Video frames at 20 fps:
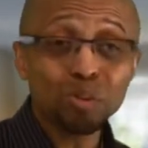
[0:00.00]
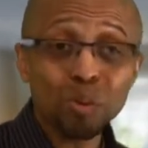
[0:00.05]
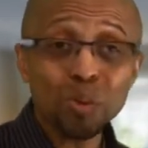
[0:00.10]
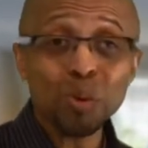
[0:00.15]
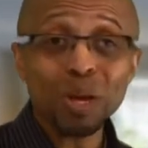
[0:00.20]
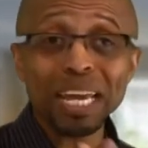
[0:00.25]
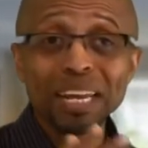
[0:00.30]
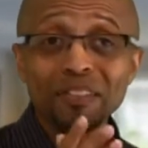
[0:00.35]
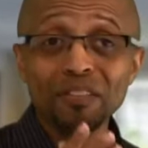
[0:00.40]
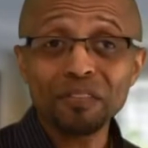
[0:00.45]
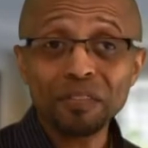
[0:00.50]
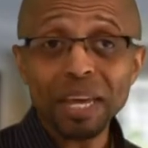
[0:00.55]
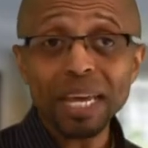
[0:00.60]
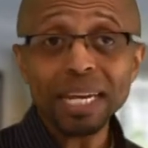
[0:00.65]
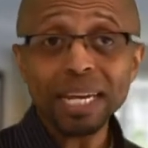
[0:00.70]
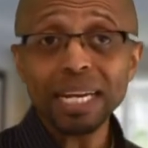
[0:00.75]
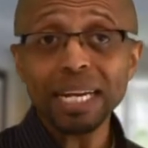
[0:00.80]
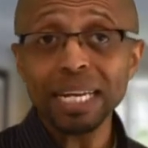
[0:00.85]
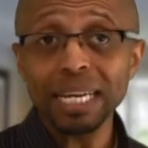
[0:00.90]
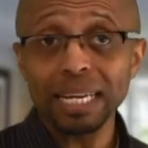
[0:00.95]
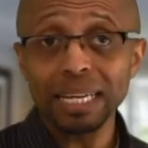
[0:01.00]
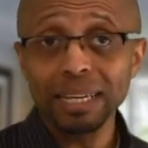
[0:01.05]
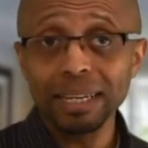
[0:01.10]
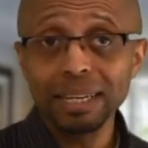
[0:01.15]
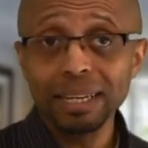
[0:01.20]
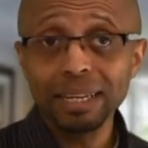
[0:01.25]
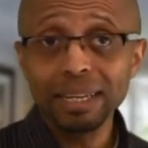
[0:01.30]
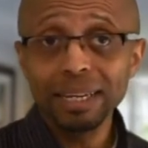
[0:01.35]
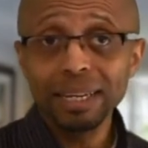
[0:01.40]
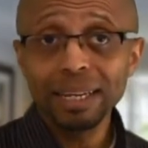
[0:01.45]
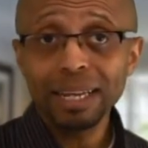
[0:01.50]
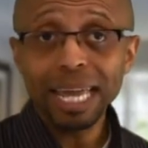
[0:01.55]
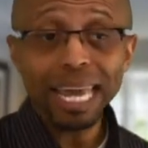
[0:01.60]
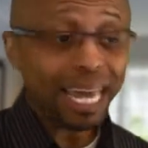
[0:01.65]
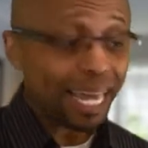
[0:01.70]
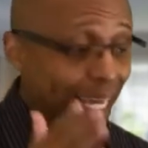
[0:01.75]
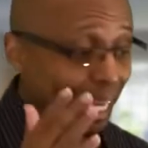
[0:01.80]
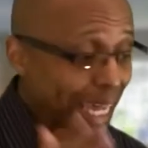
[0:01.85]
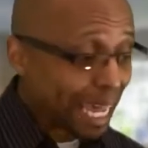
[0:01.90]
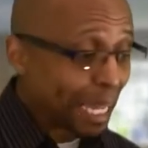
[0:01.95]
through infinity.
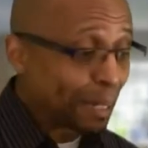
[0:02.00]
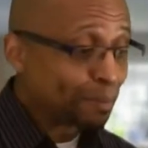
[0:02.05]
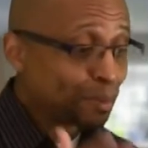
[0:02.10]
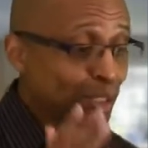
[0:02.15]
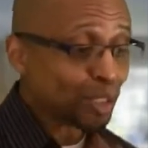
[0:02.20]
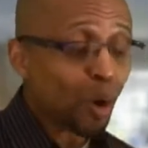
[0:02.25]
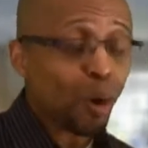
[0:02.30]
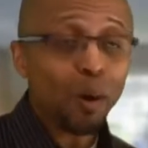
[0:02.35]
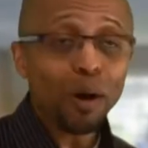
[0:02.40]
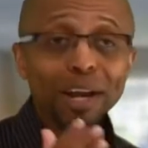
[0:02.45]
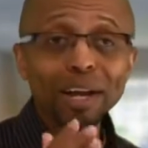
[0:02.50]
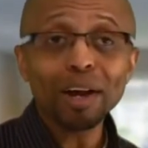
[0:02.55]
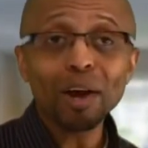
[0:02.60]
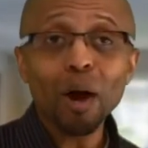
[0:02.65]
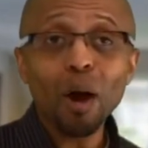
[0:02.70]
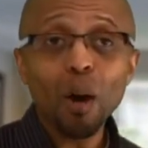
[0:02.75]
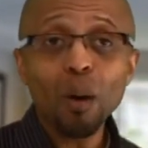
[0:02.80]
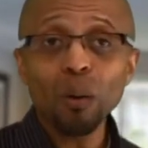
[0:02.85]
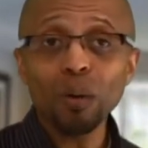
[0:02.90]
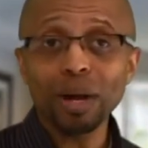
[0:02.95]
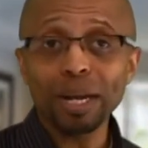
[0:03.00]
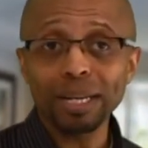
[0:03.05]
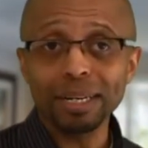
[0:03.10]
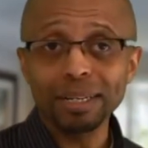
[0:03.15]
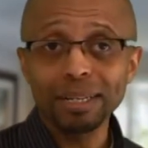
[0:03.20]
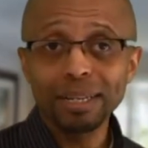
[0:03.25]
It keeps on going.